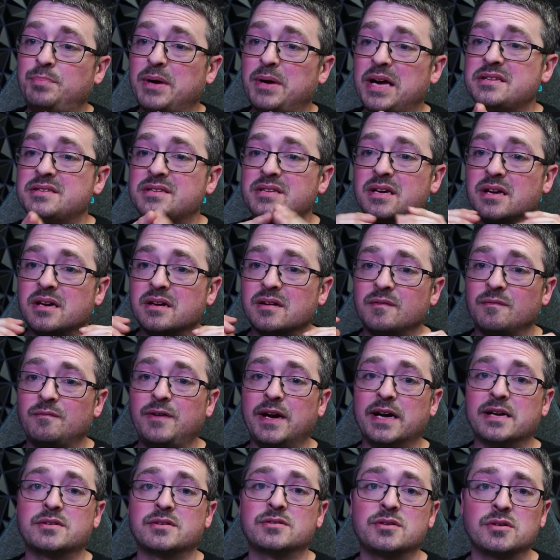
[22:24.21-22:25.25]
basic
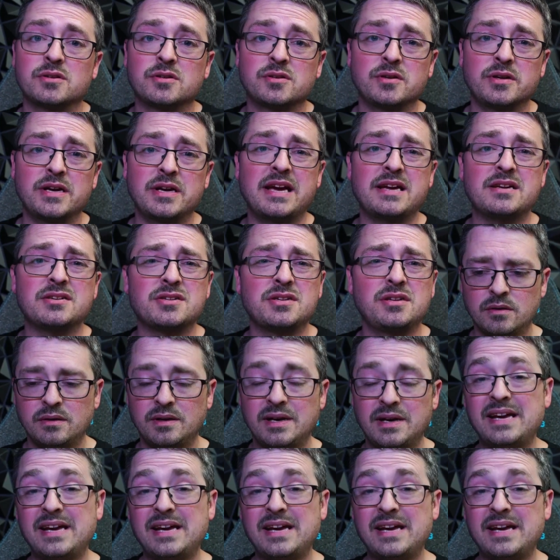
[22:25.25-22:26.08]
vector creation